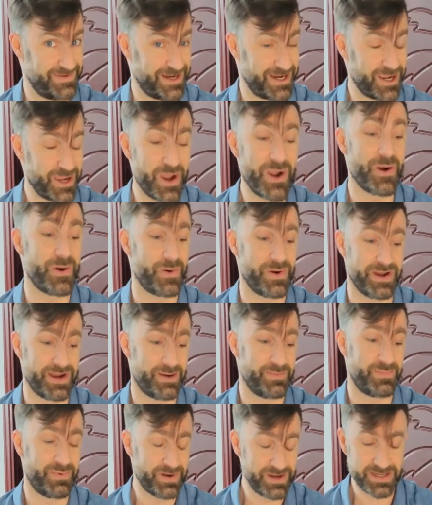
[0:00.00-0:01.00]
it a go, and
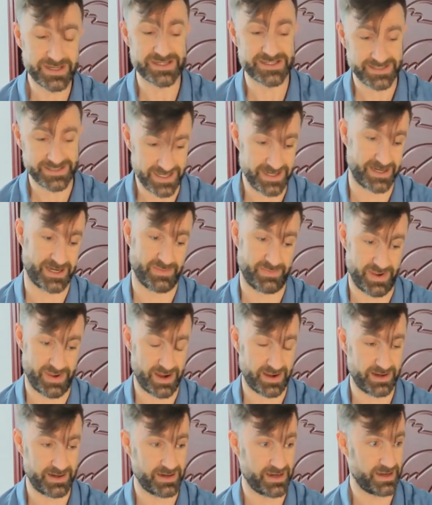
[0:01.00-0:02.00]
I'm pretty excited
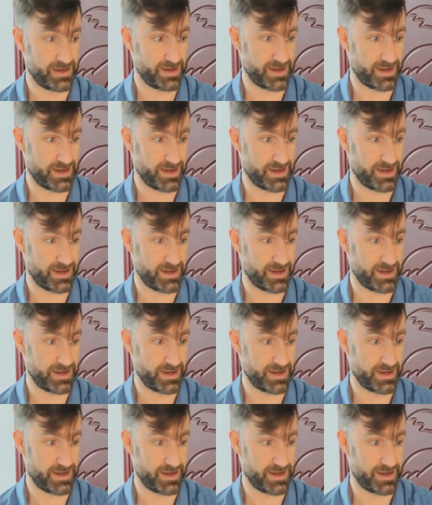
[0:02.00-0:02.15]
about it,